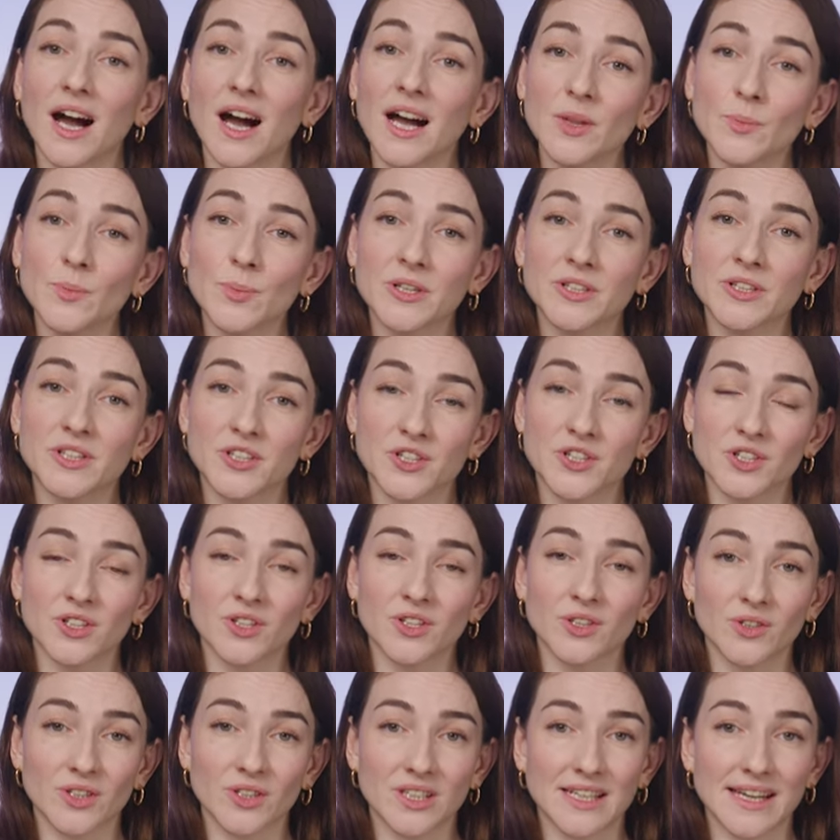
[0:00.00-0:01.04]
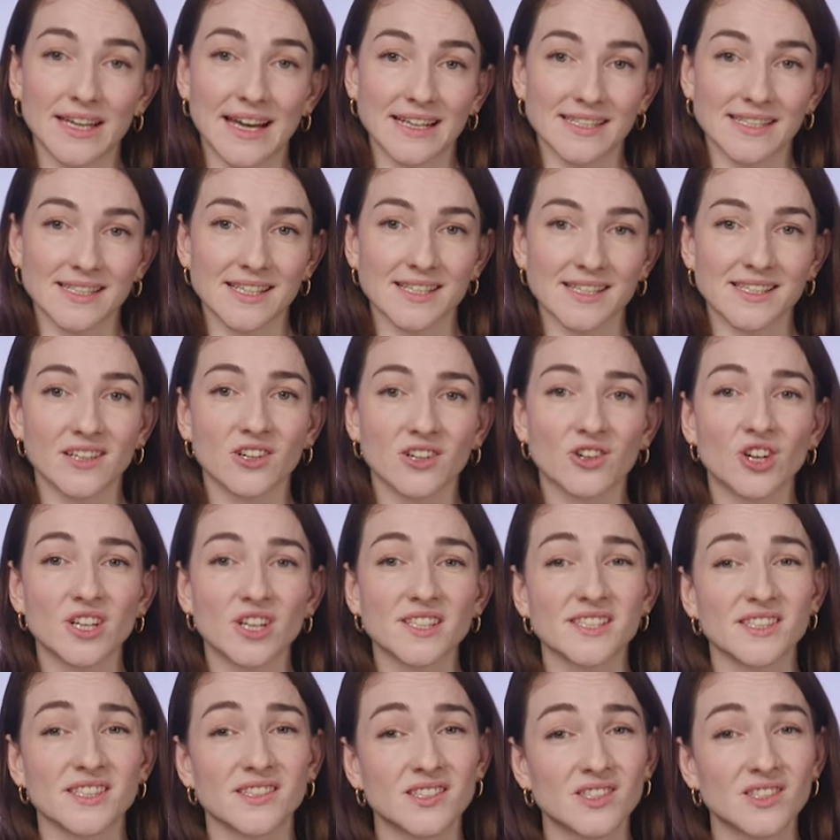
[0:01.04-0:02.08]
unpartitioned cookie access
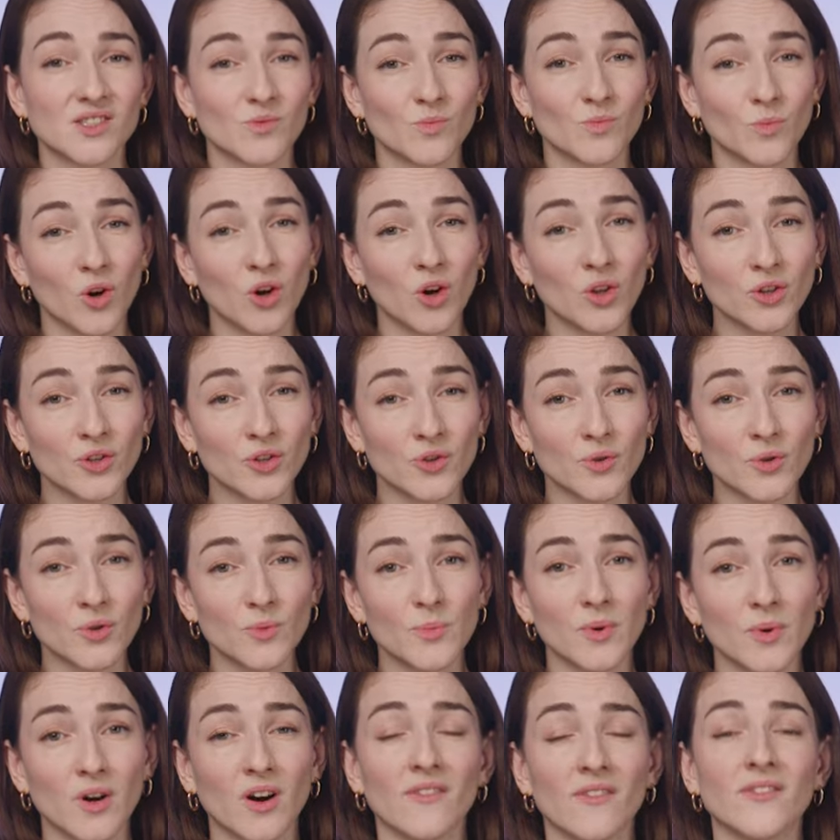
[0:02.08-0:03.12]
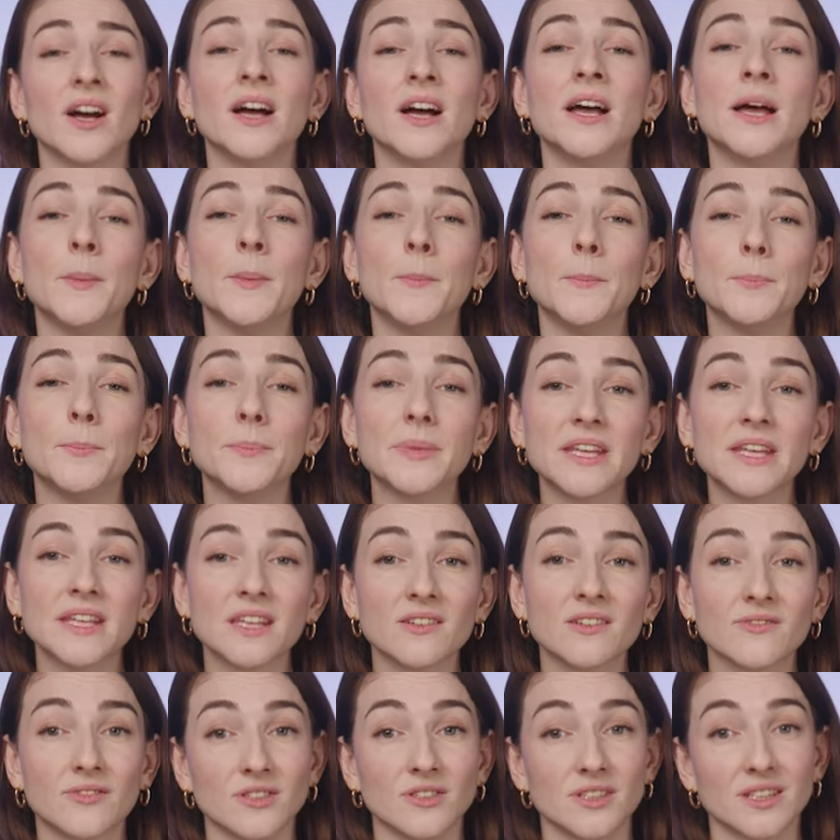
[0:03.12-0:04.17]
across a small group of
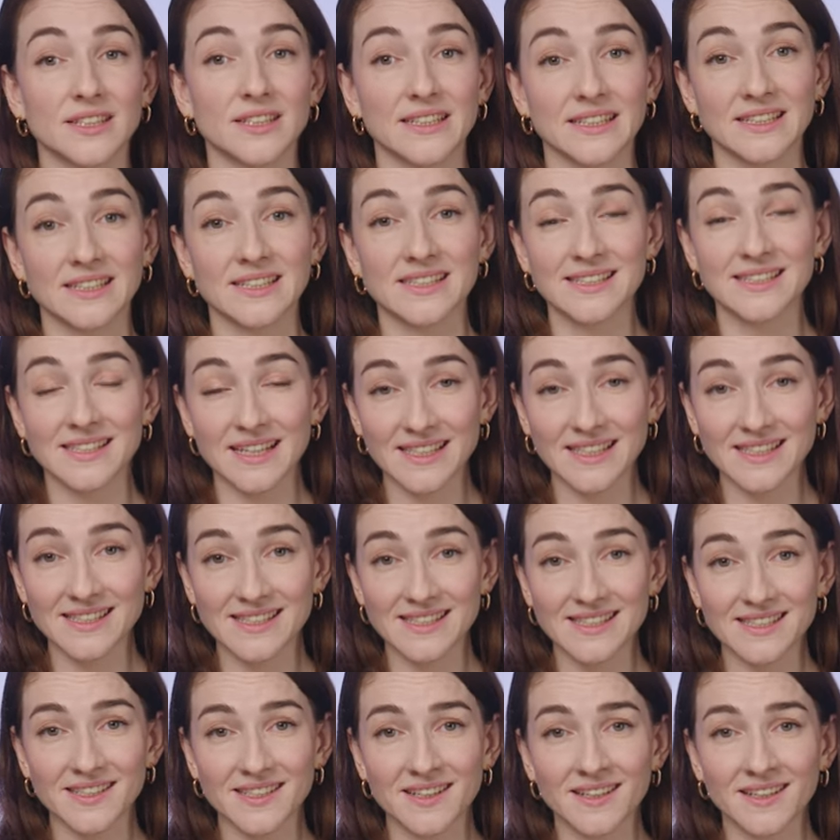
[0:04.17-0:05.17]
meaningfully linked sites,